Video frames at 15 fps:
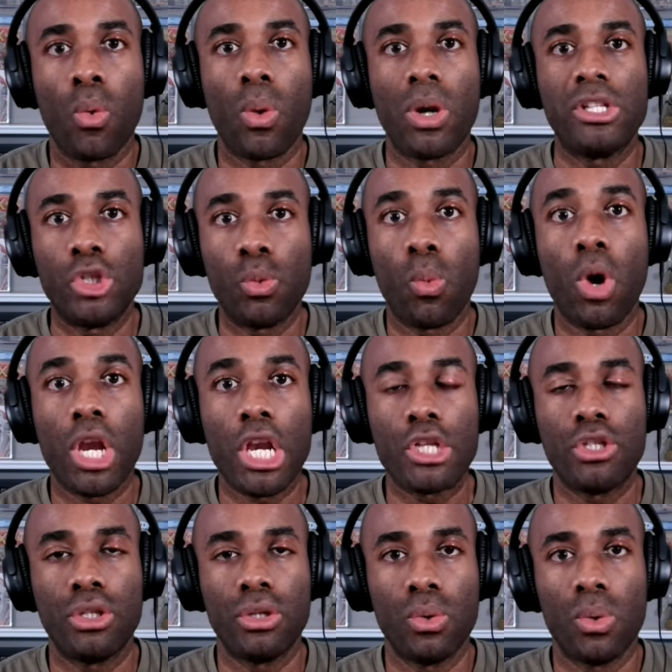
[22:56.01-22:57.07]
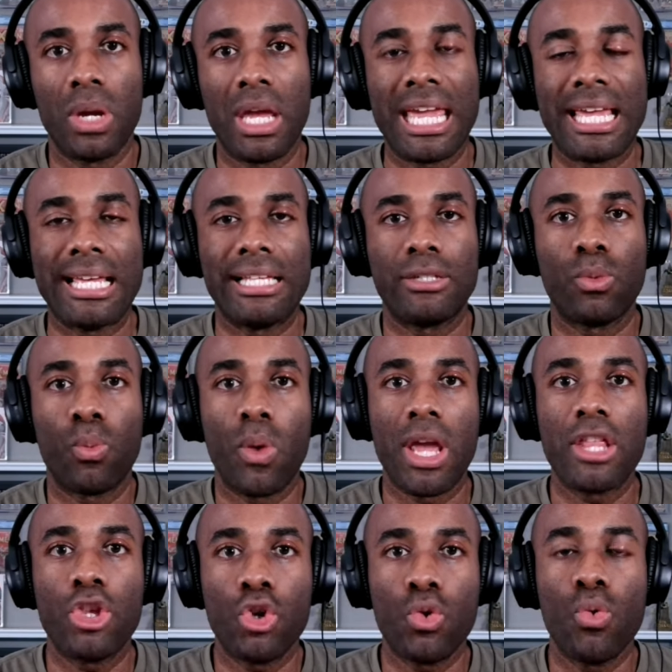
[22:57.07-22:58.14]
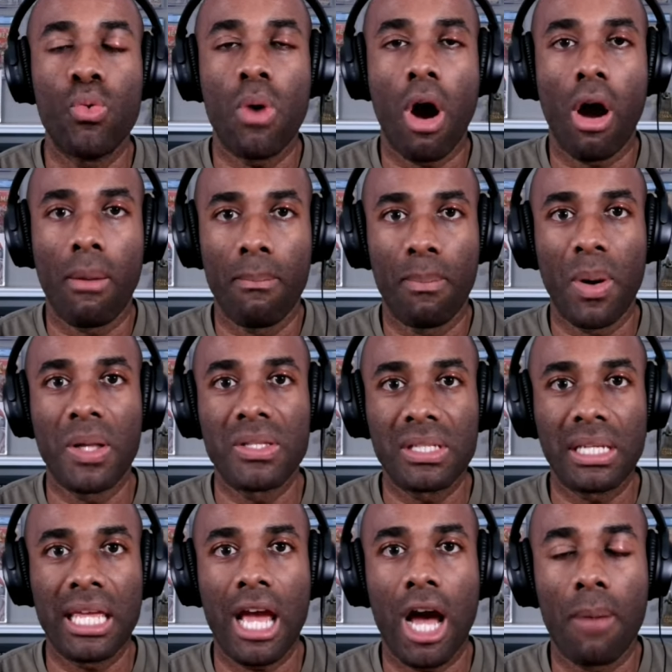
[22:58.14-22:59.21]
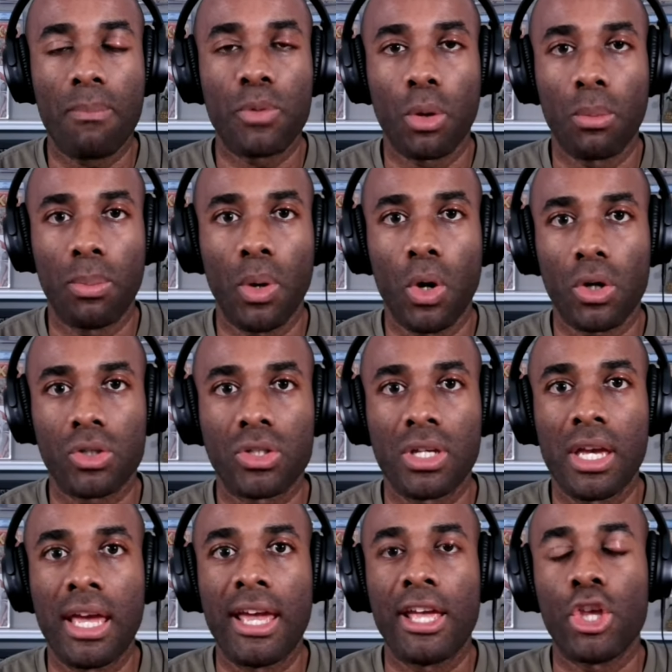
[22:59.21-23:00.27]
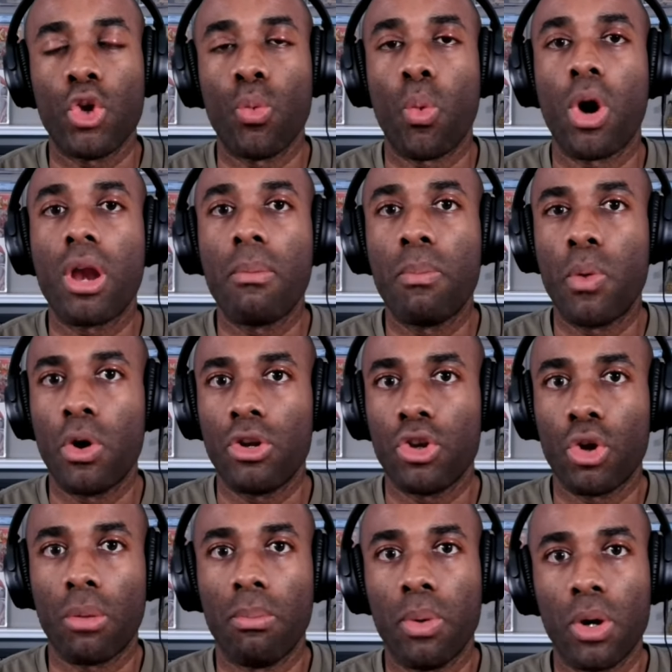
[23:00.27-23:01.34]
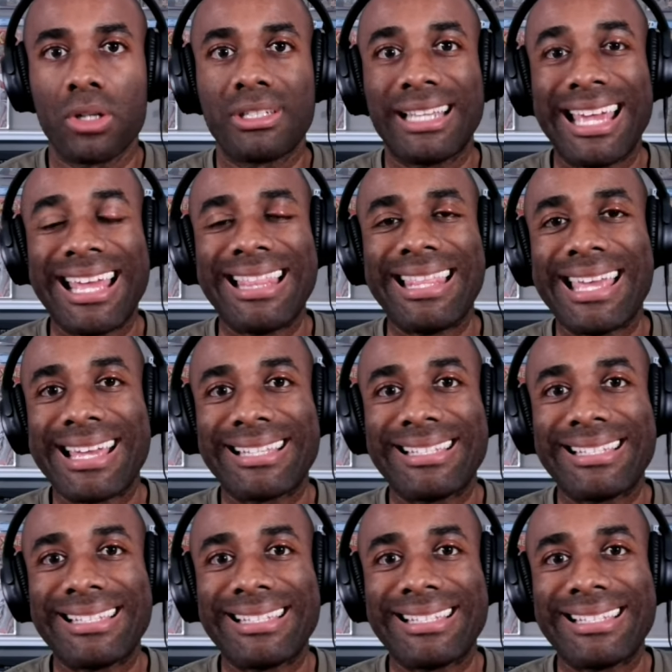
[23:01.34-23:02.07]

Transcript: What you want to do is when you are bundling up your books, you want to put your books in the